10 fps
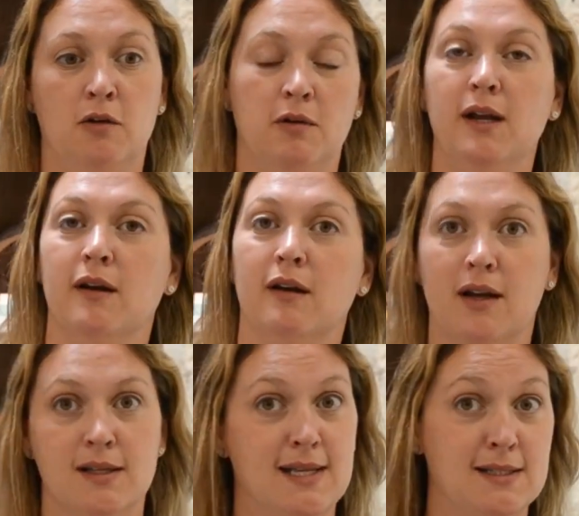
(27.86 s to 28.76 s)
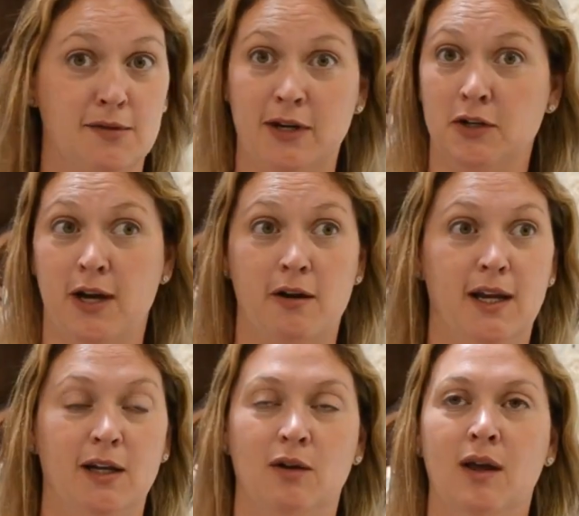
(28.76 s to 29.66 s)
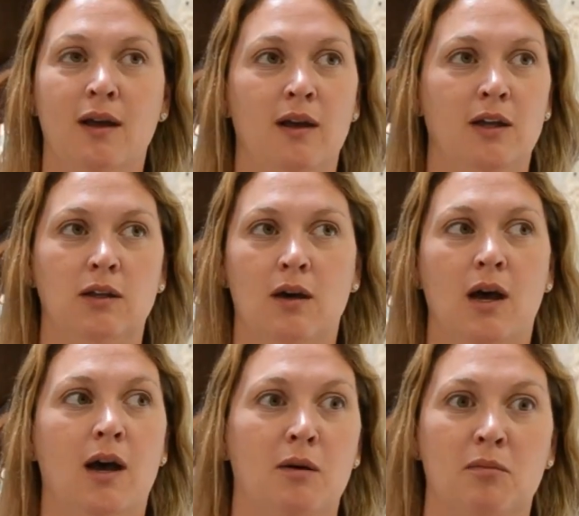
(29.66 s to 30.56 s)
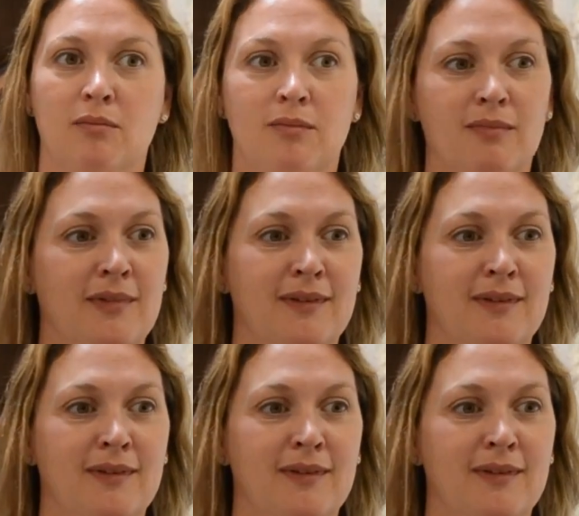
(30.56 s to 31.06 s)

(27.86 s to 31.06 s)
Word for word: career because as a veterinarian, um,